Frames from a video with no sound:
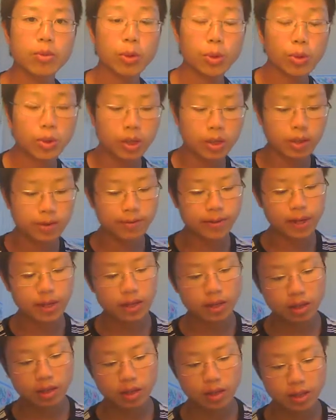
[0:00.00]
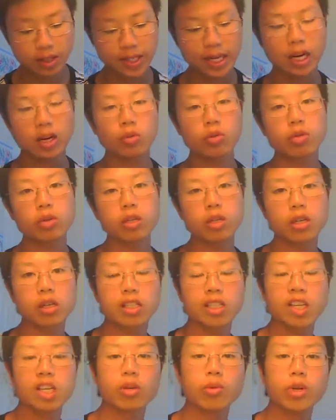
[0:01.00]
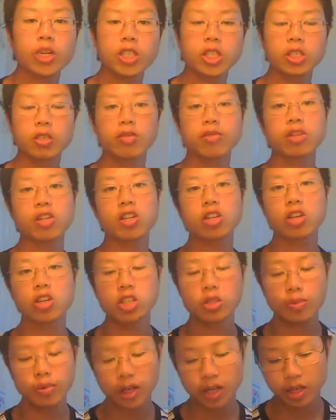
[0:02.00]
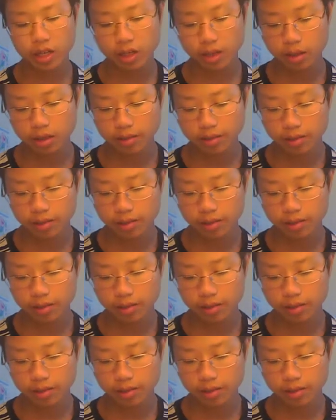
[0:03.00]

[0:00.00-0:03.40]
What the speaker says: we want to find the downward acceleration of the large block.